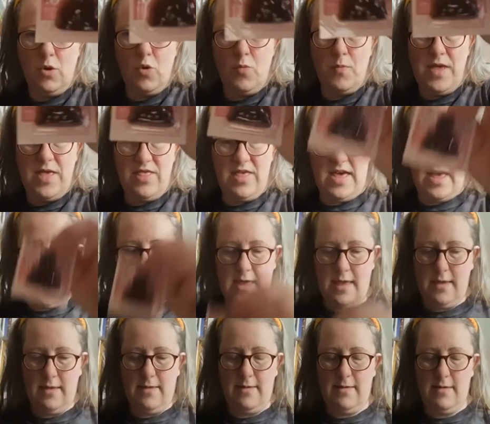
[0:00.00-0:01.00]
gummy there.
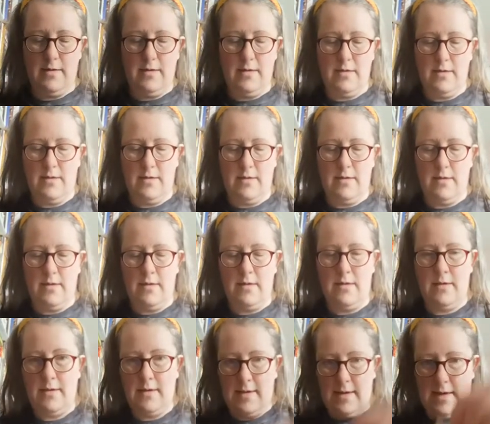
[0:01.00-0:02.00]

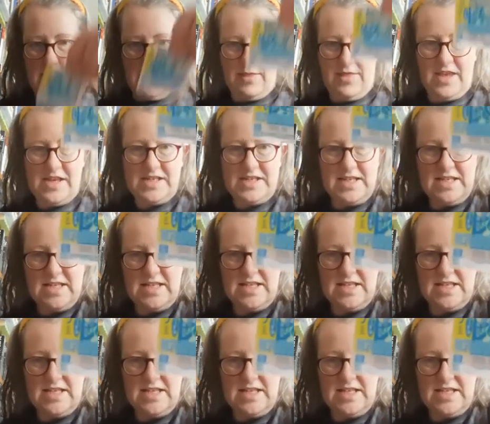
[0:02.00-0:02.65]
This is